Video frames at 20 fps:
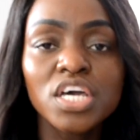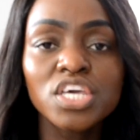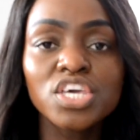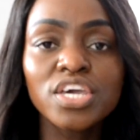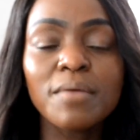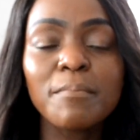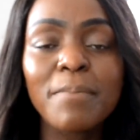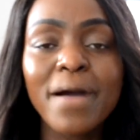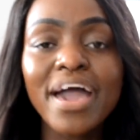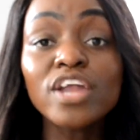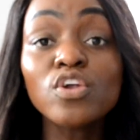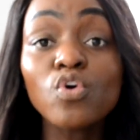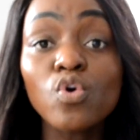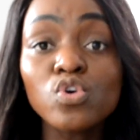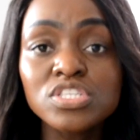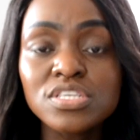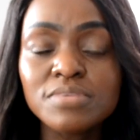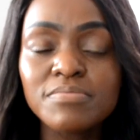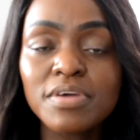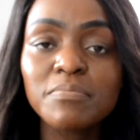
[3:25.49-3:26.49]
You can buy an
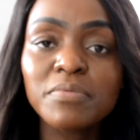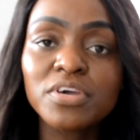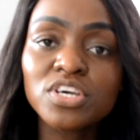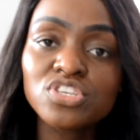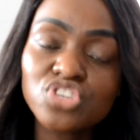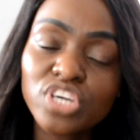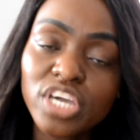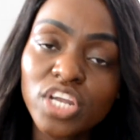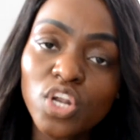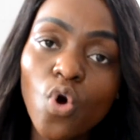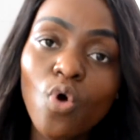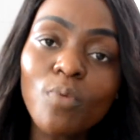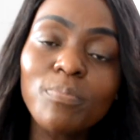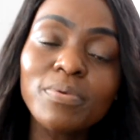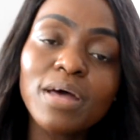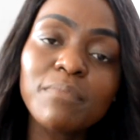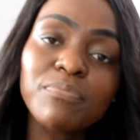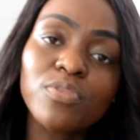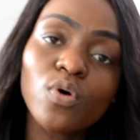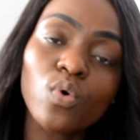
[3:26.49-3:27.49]
ottoman because you can
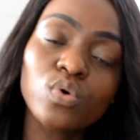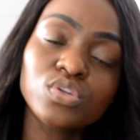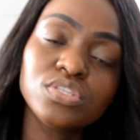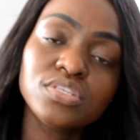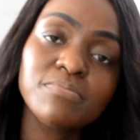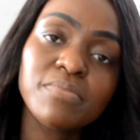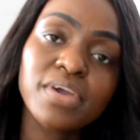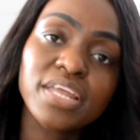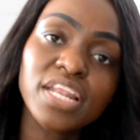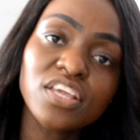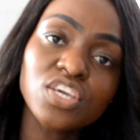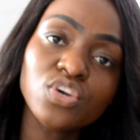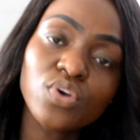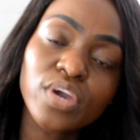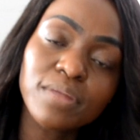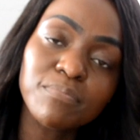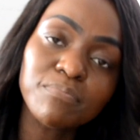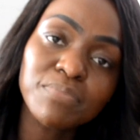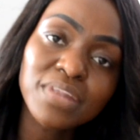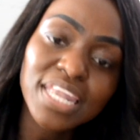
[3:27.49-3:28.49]
open up the ottoman and you
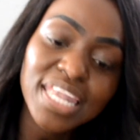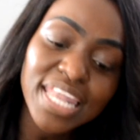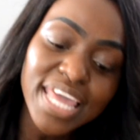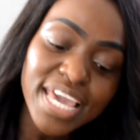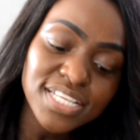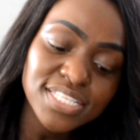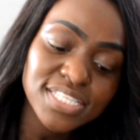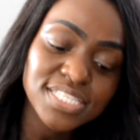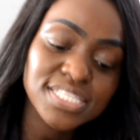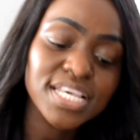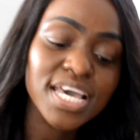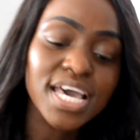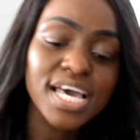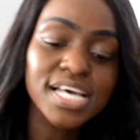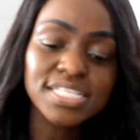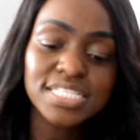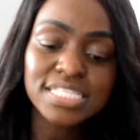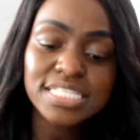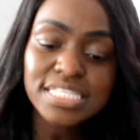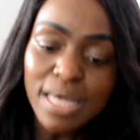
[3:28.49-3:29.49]
can place
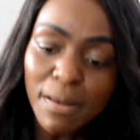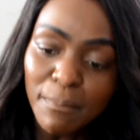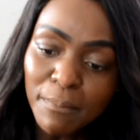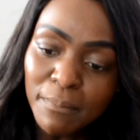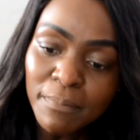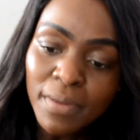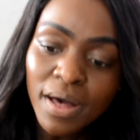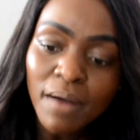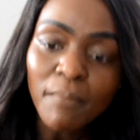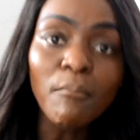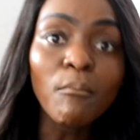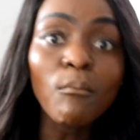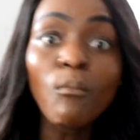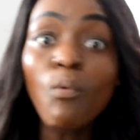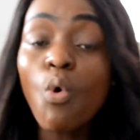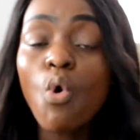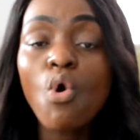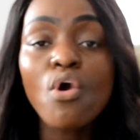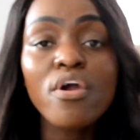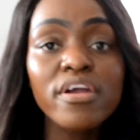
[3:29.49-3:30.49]
some
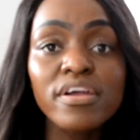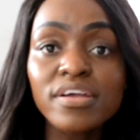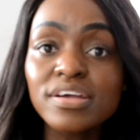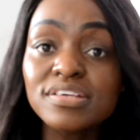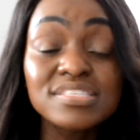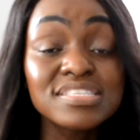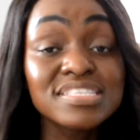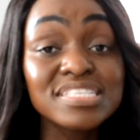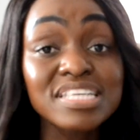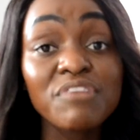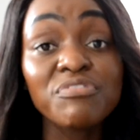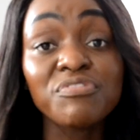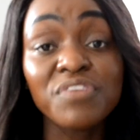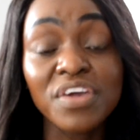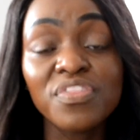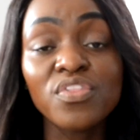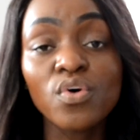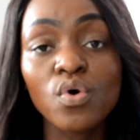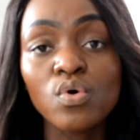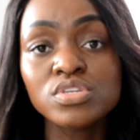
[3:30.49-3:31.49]
more
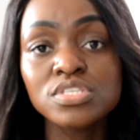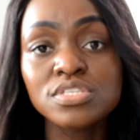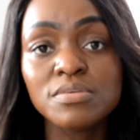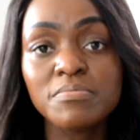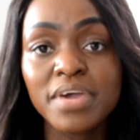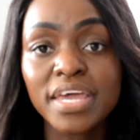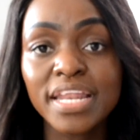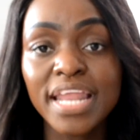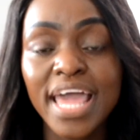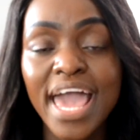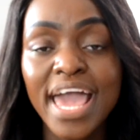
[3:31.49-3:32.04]
stuff in the ottoman,